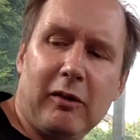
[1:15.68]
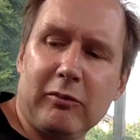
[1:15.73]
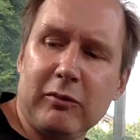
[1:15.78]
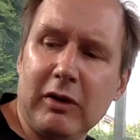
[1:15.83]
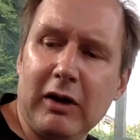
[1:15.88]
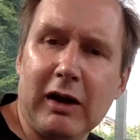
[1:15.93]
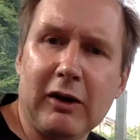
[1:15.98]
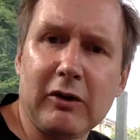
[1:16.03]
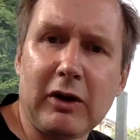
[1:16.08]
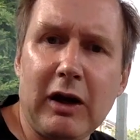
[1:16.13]

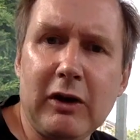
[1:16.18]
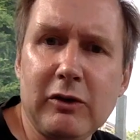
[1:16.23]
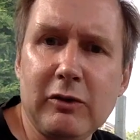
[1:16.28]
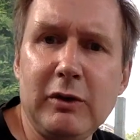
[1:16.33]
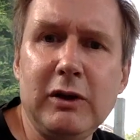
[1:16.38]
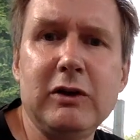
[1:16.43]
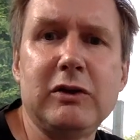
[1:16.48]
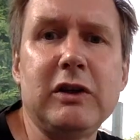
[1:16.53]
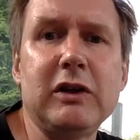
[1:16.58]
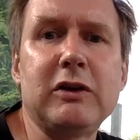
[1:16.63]
How do we
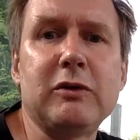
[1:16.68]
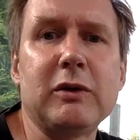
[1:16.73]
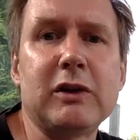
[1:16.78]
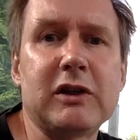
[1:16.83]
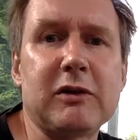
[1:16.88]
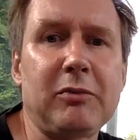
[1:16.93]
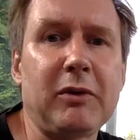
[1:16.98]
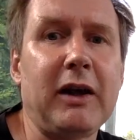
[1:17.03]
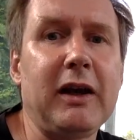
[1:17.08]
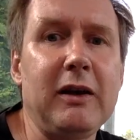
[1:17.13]
use it to
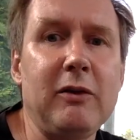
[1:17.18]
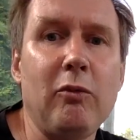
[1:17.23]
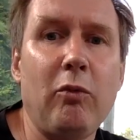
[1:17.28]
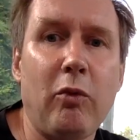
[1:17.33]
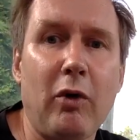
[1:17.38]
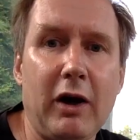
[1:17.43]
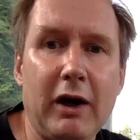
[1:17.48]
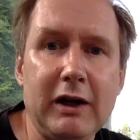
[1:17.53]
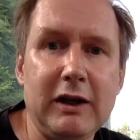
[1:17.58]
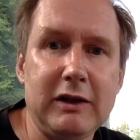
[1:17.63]
explain
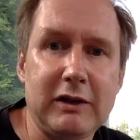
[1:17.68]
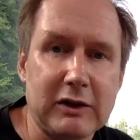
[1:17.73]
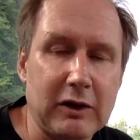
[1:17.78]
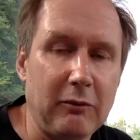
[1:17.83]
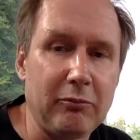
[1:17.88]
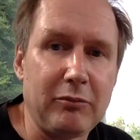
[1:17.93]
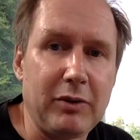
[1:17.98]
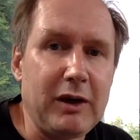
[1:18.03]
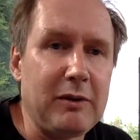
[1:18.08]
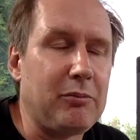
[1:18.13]
why
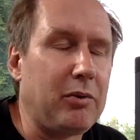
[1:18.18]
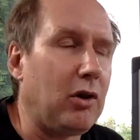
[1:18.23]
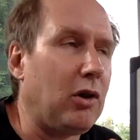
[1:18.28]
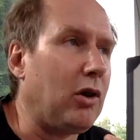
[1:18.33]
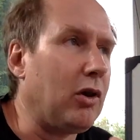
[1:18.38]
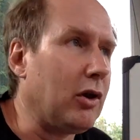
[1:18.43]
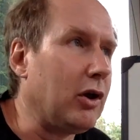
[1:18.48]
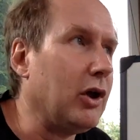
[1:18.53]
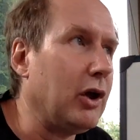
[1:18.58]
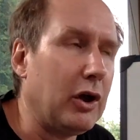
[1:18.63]
some
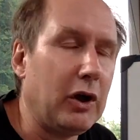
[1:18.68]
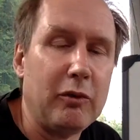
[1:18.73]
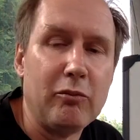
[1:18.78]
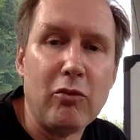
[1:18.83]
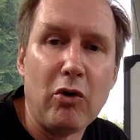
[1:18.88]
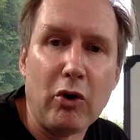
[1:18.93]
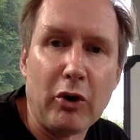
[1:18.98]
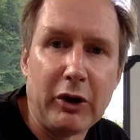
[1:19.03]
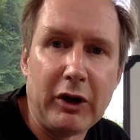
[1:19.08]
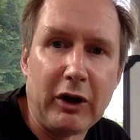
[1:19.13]
people earn
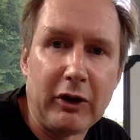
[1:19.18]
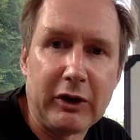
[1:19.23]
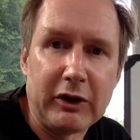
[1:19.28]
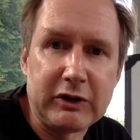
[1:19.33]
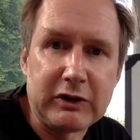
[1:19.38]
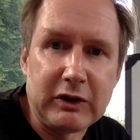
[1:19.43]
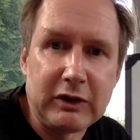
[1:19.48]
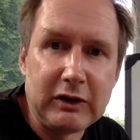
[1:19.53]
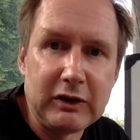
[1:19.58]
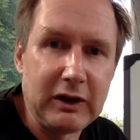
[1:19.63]
more than
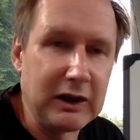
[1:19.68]
others?